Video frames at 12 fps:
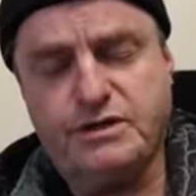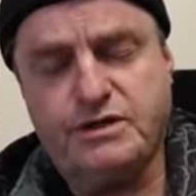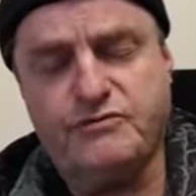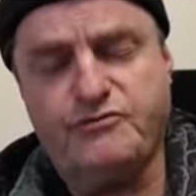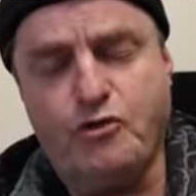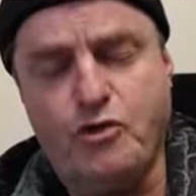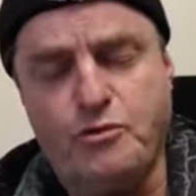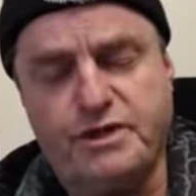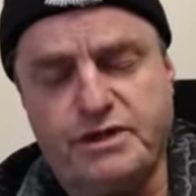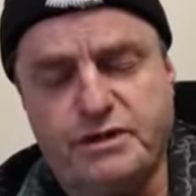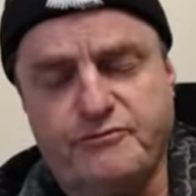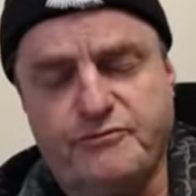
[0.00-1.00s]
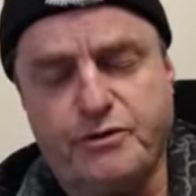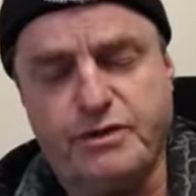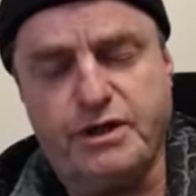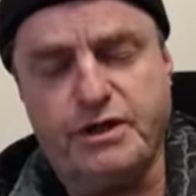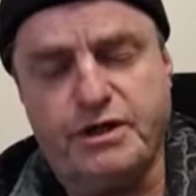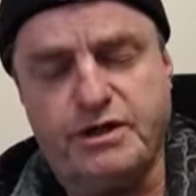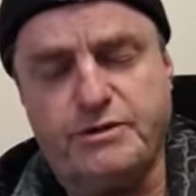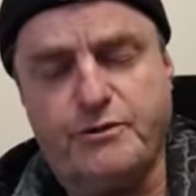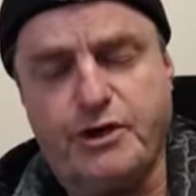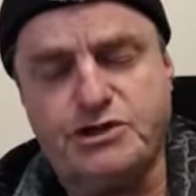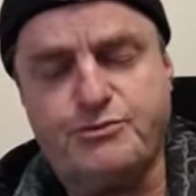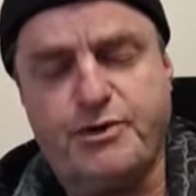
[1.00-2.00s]
conforming them from the
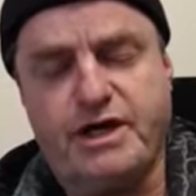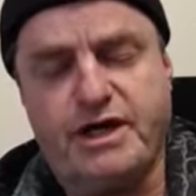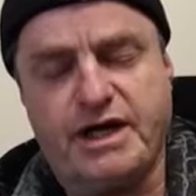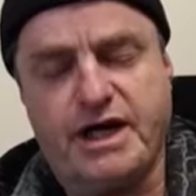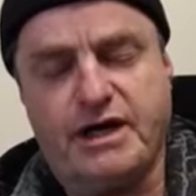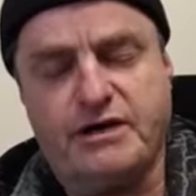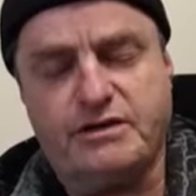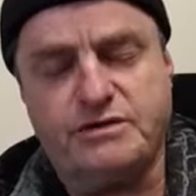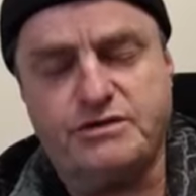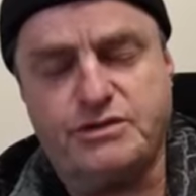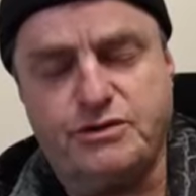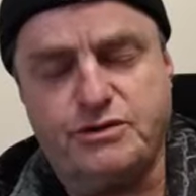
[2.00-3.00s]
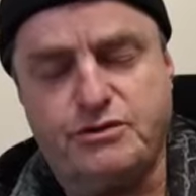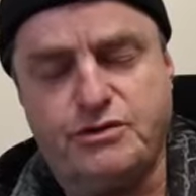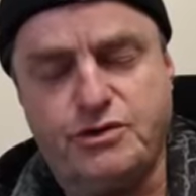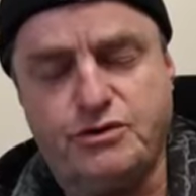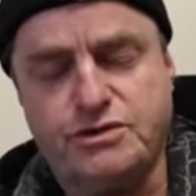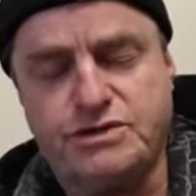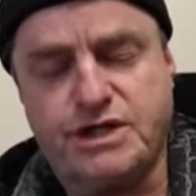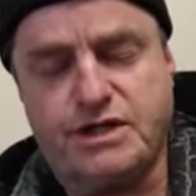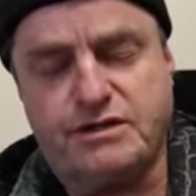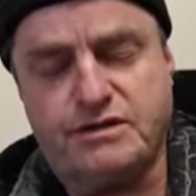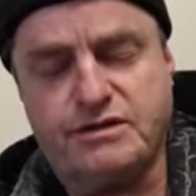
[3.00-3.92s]
innermost being out to your Son,